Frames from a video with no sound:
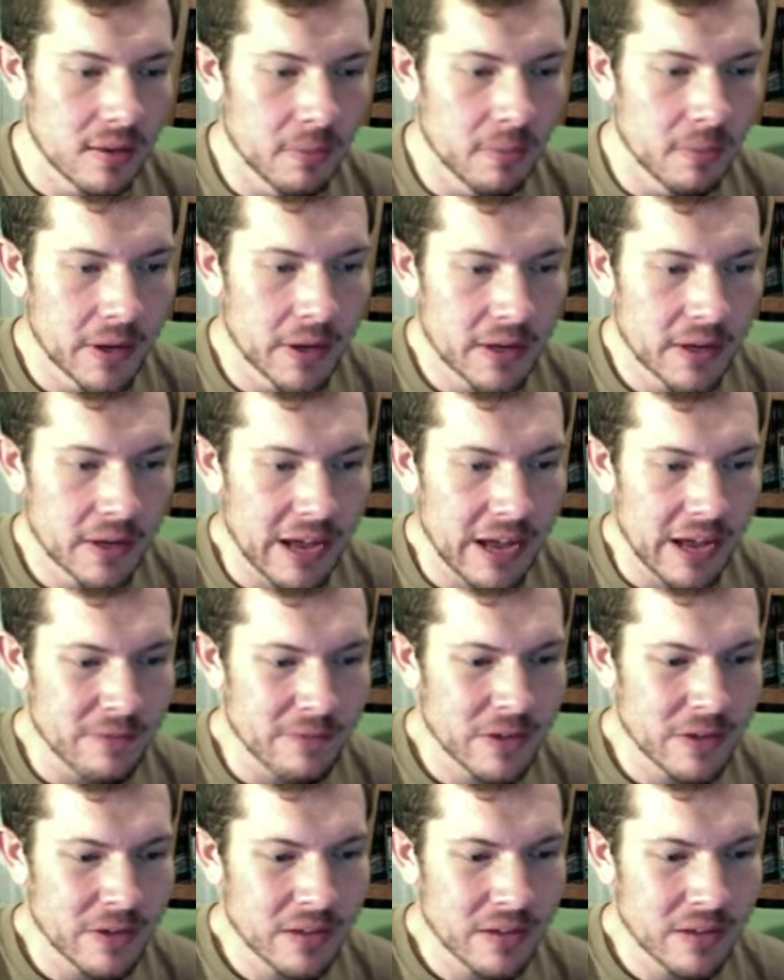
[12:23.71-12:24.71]
But uh, I
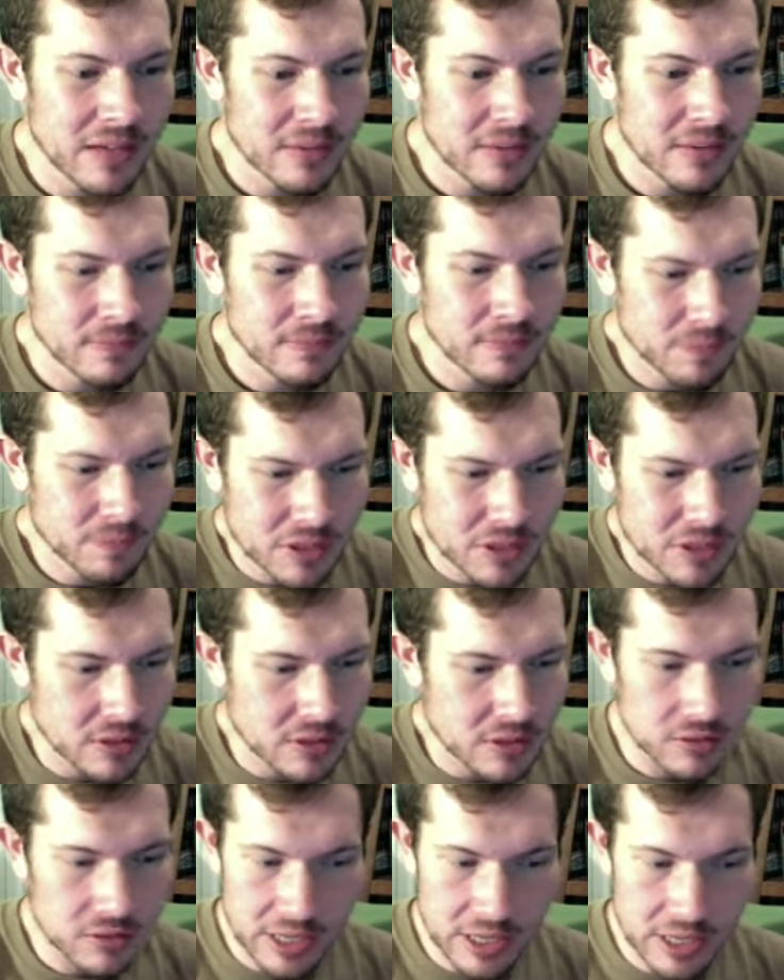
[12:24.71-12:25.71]
feel like
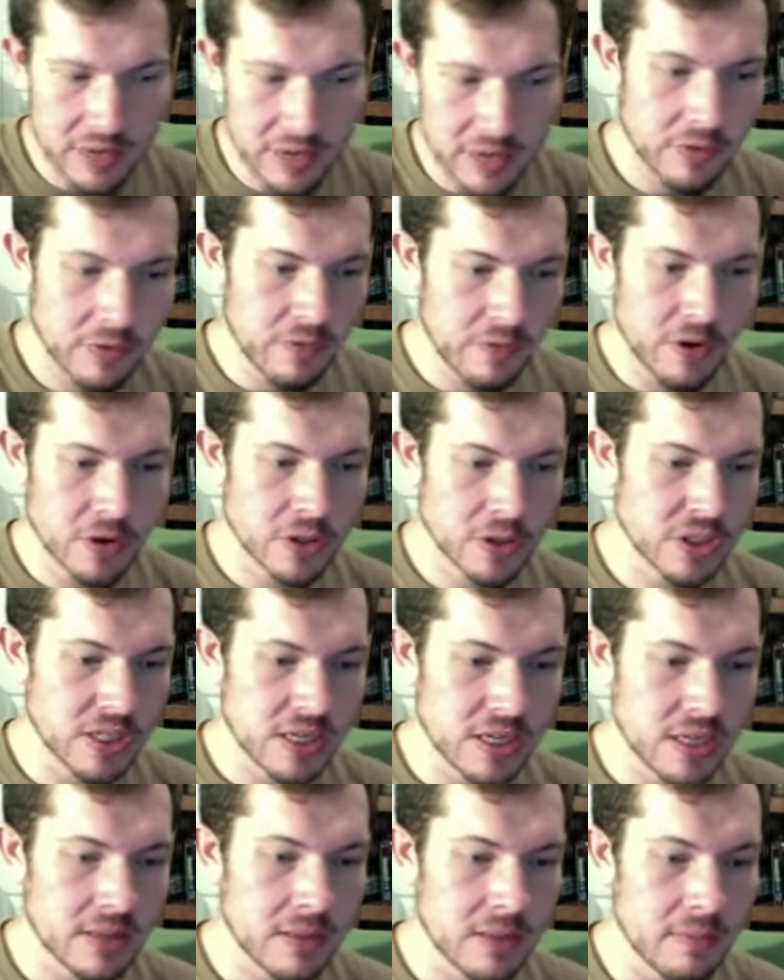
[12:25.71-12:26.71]
kind of
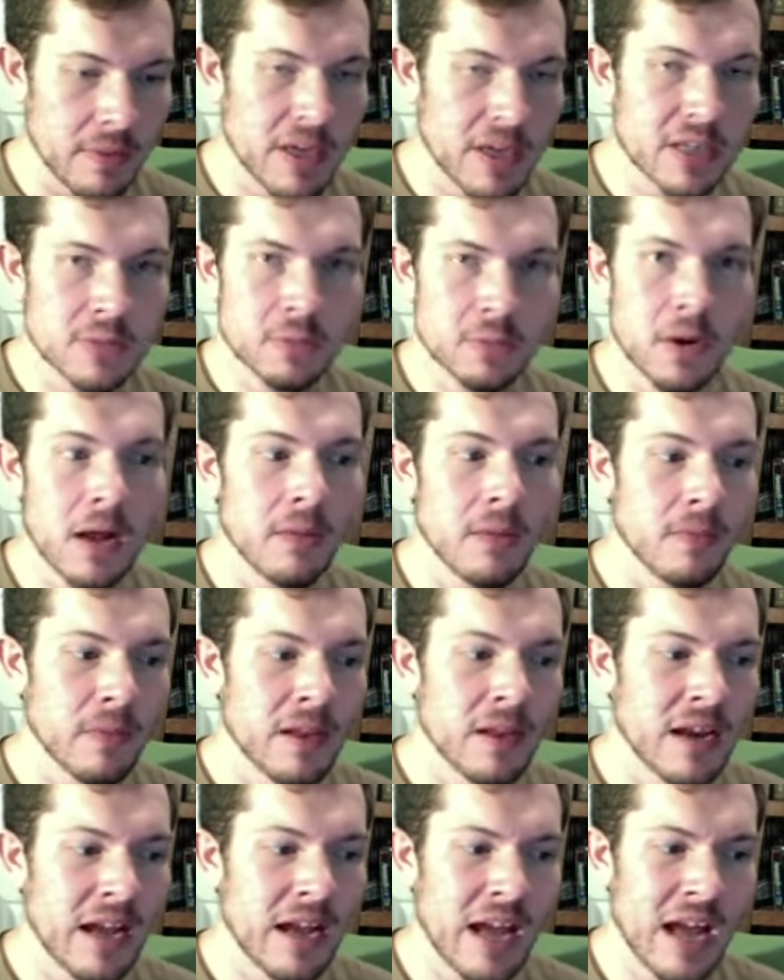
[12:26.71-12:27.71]
reversing it, the biggest problem
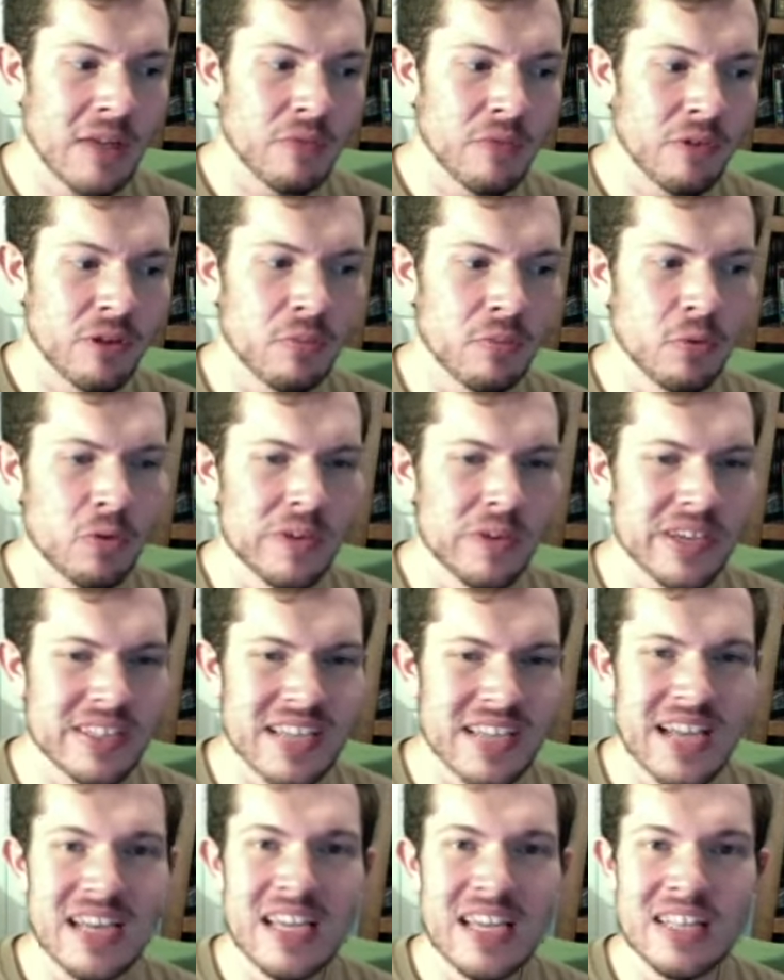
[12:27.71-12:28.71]
that I have with the movie is
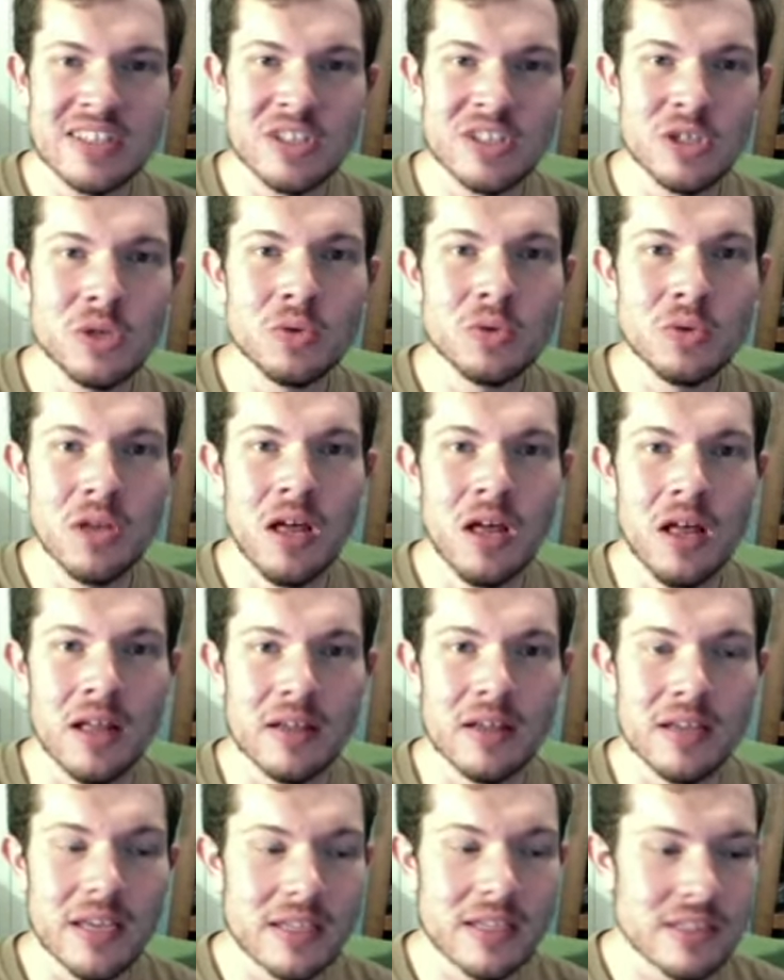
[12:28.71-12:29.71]
that it's too
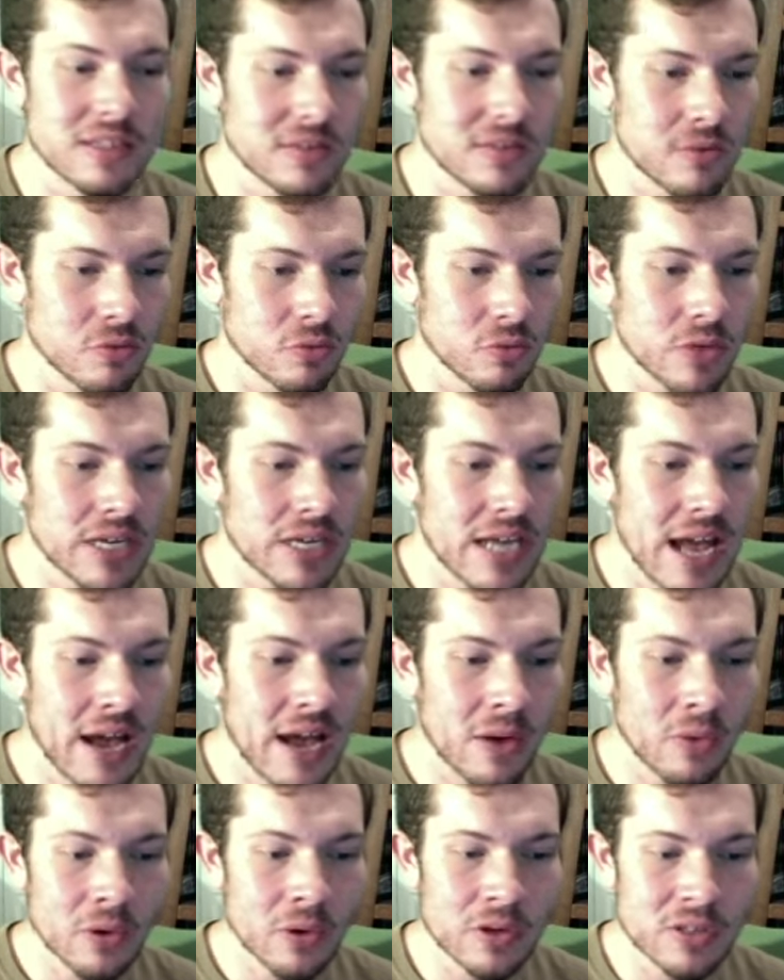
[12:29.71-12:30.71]
long. It's three
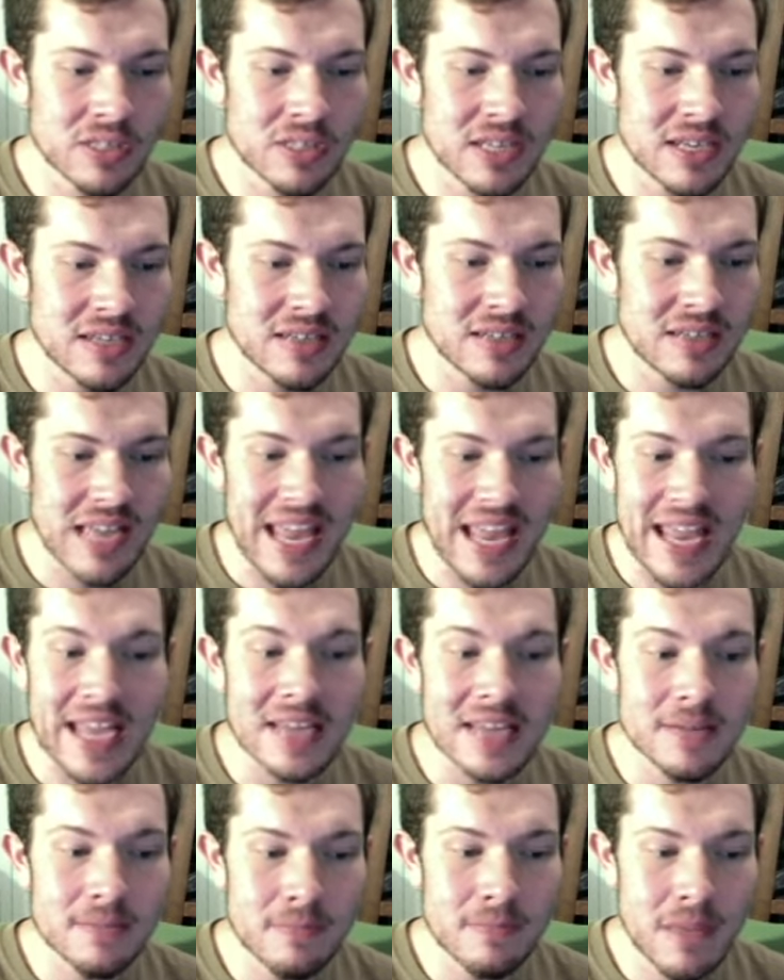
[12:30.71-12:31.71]
hours and
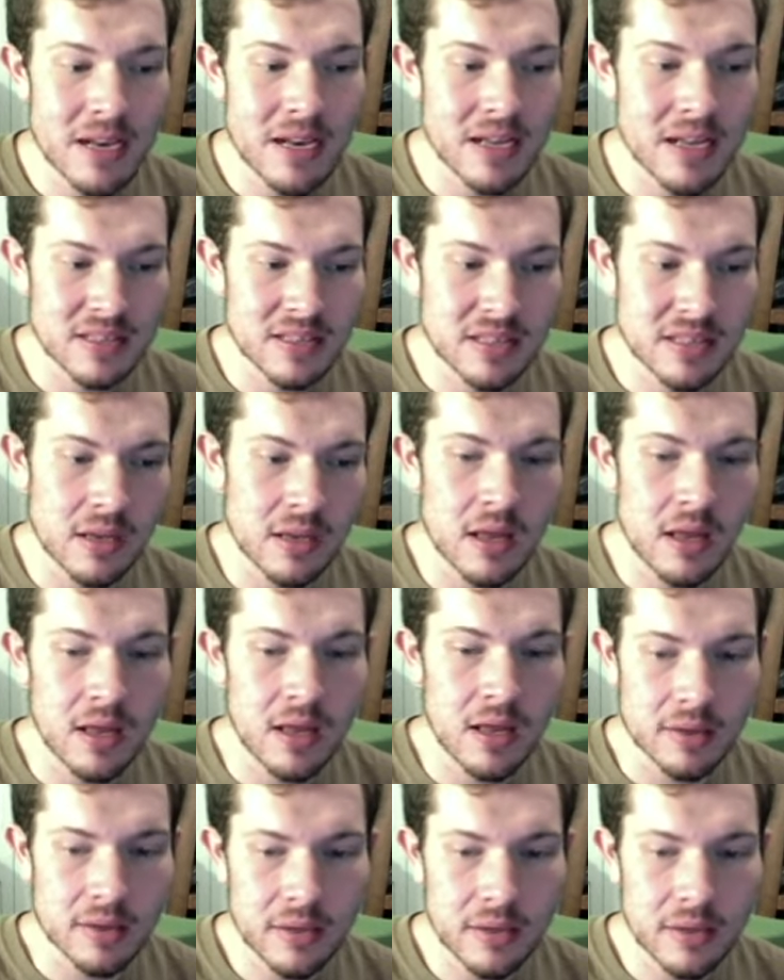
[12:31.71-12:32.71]
eight minutes
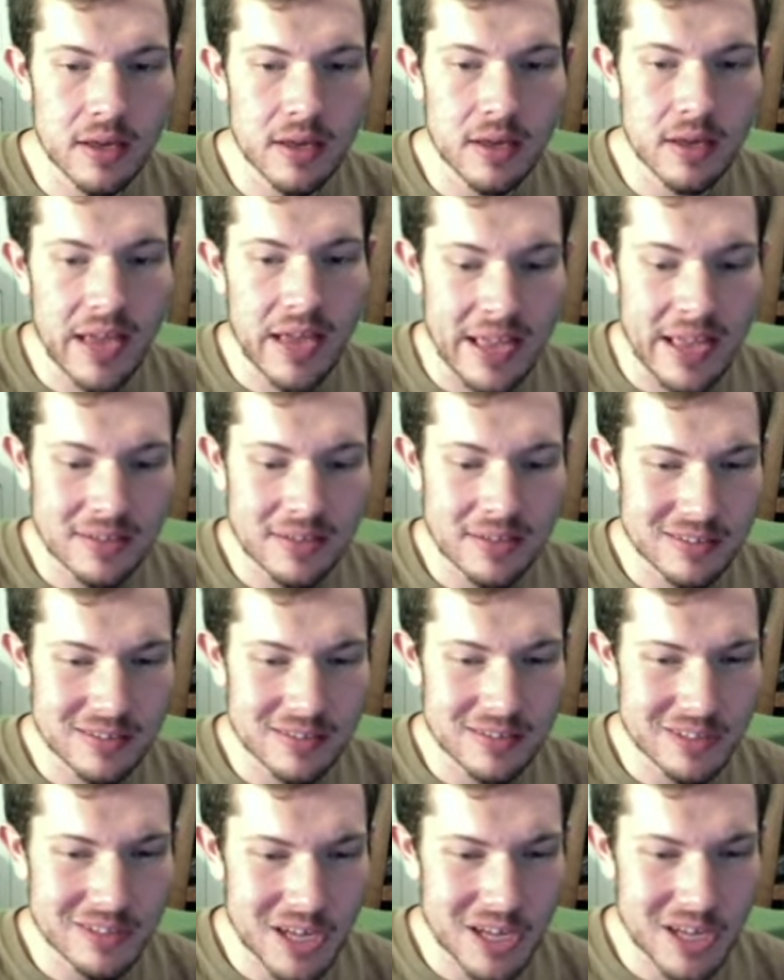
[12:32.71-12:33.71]
long. And
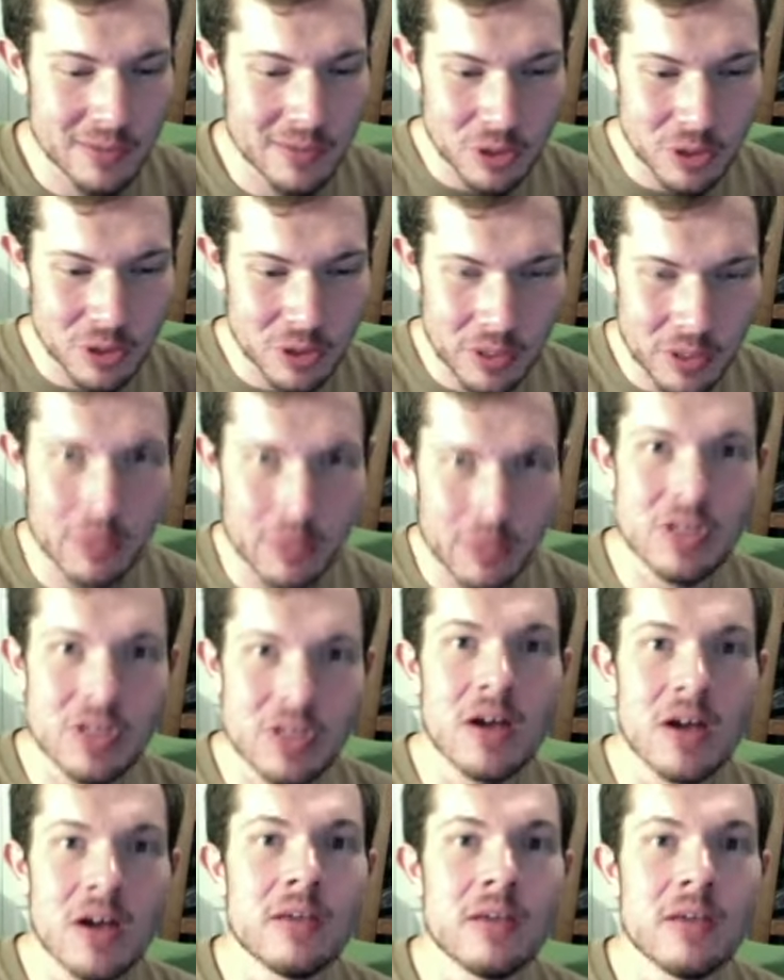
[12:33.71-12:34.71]
Jacob, you and I were
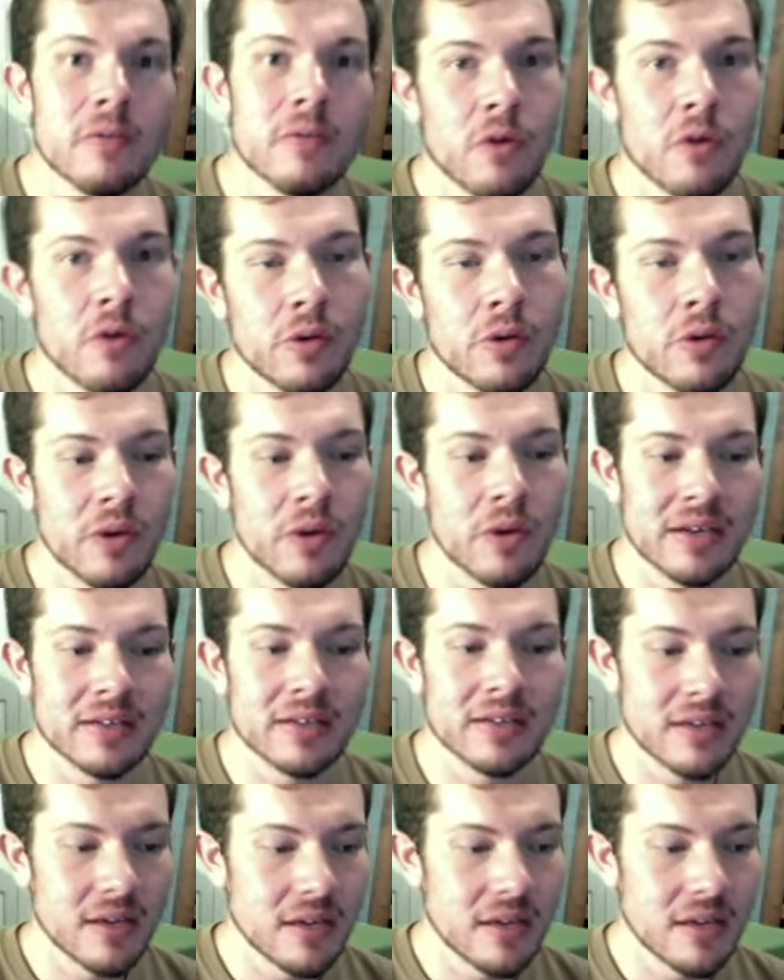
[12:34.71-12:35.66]
talking before we went